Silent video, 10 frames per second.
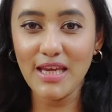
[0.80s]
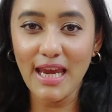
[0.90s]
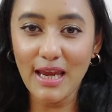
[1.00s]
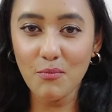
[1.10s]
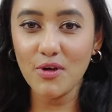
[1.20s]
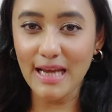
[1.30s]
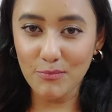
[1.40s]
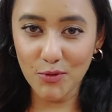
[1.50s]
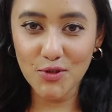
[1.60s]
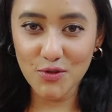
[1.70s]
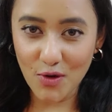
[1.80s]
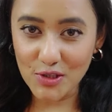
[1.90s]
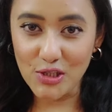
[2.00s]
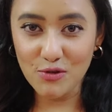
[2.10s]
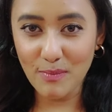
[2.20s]
Today, what I'm going to
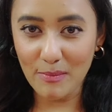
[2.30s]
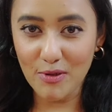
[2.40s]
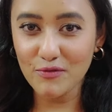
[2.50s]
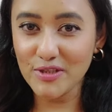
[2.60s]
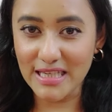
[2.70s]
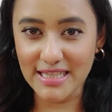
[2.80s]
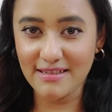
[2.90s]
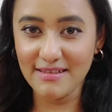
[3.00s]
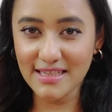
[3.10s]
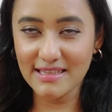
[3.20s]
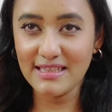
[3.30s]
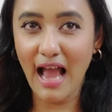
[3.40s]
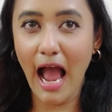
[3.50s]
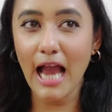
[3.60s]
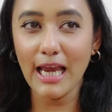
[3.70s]
talk to you, my beautiful
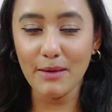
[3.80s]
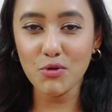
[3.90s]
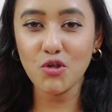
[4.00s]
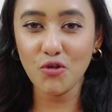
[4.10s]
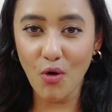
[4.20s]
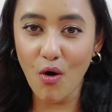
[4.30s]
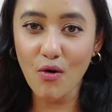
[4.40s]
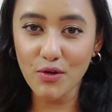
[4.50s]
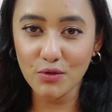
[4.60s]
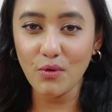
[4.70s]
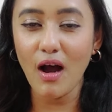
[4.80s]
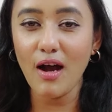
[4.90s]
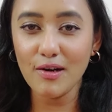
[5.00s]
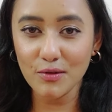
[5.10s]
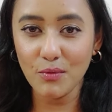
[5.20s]
sisters, I am sure
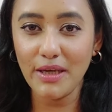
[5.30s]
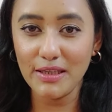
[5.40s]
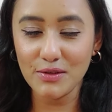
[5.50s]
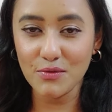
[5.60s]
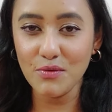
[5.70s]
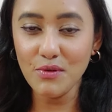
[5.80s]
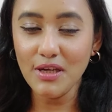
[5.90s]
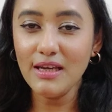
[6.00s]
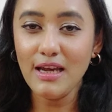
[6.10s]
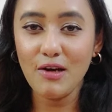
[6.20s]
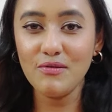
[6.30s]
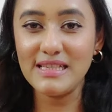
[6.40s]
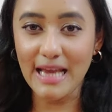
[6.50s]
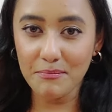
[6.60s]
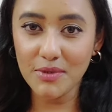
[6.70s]
you are going to
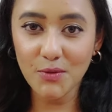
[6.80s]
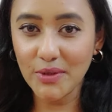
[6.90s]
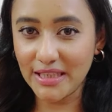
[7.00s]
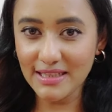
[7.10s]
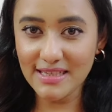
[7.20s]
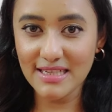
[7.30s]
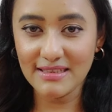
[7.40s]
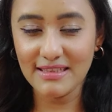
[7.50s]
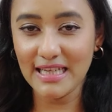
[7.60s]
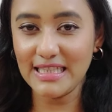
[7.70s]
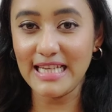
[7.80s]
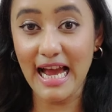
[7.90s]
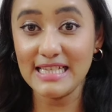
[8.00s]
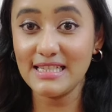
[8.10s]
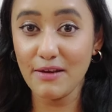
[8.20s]
resemble with it, that
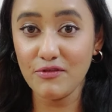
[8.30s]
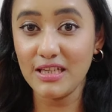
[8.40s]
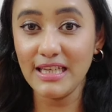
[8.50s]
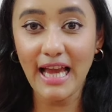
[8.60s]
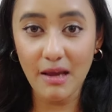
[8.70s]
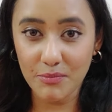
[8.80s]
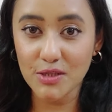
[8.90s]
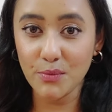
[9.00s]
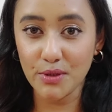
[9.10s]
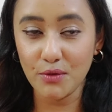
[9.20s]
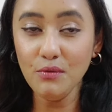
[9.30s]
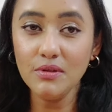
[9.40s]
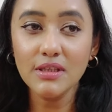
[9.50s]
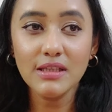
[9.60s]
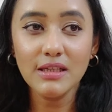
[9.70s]
it has definitely happened with
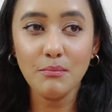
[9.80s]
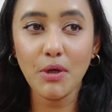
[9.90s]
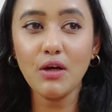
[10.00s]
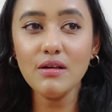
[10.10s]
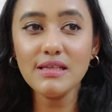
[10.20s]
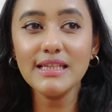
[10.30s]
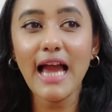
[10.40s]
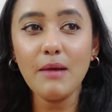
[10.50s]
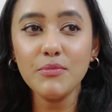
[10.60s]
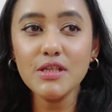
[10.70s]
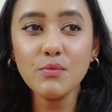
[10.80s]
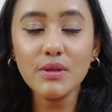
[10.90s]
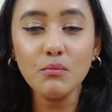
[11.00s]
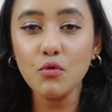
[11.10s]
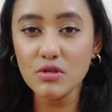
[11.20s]
you, because it
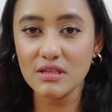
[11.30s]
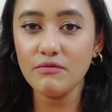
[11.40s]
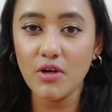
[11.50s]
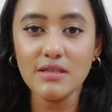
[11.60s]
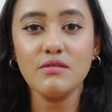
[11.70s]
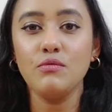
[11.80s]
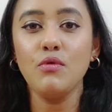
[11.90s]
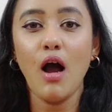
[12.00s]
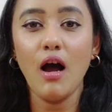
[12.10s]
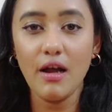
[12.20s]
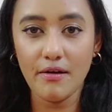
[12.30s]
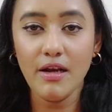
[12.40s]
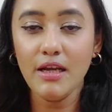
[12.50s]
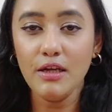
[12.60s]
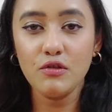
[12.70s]
happens with most of us who
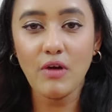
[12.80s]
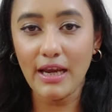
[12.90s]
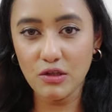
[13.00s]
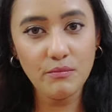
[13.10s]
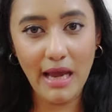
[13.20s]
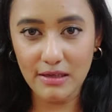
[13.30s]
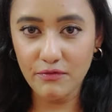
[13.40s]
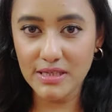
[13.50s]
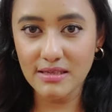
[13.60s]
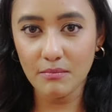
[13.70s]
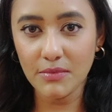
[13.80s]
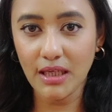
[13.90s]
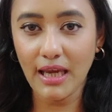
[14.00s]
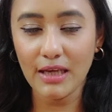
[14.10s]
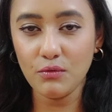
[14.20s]
are trying to manifest
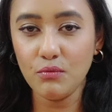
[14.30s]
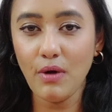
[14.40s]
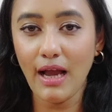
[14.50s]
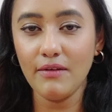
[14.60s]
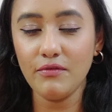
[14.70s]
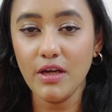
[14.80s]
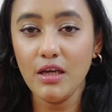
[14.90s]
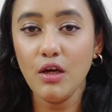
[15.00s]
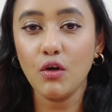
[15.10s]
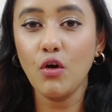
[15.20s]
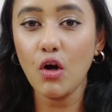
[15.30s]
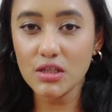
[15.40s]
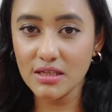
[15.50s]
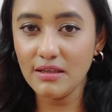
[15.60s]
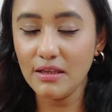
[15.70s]
something and who have
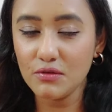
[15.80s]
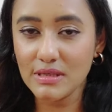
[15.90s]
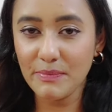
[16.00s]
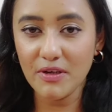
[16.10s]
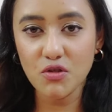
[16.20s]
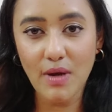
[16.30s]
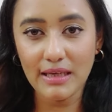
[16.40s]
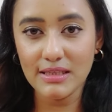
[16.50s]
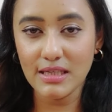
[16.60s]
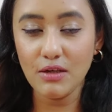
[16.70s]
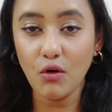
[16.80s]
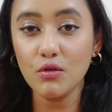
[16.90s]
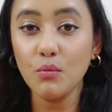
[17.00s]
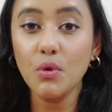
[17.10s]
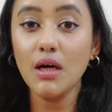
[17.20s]
gotten into
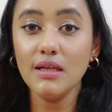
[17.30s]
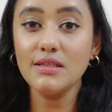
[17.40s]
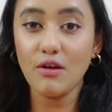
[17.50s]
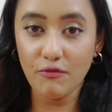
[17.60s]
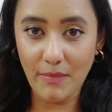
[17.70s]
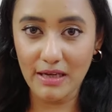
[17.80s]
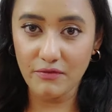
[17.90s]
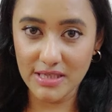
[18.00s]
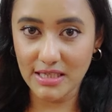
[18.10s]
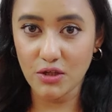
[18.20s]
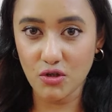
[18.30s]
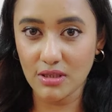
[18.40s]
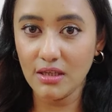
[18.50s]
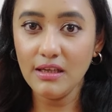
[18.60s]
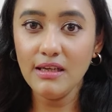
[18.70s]
spirituality or the world of
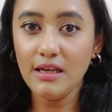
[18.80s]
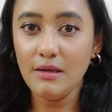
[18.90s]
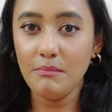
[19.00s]
manifestation.